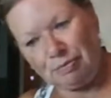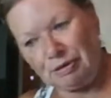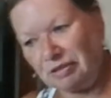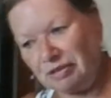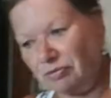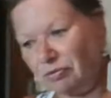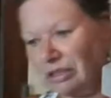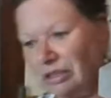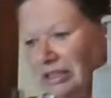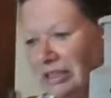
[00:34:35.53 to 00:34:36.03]
it's
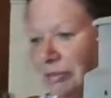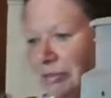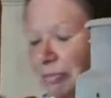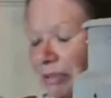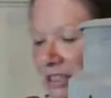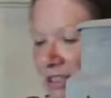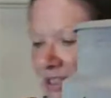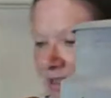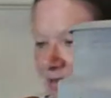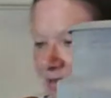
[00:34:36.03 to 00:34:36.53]
been
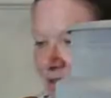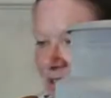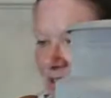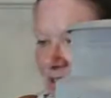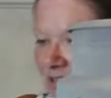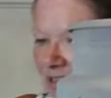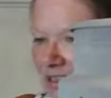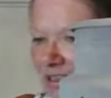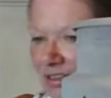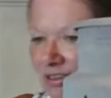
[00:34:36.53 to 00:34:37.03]
really busy
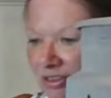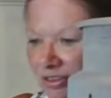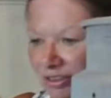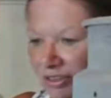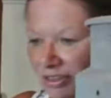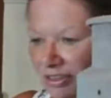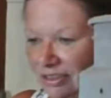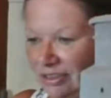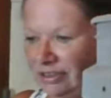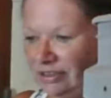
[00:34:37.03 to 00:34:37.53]
around
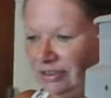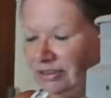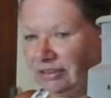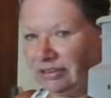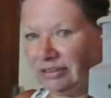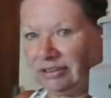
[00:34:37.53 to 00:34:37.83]
here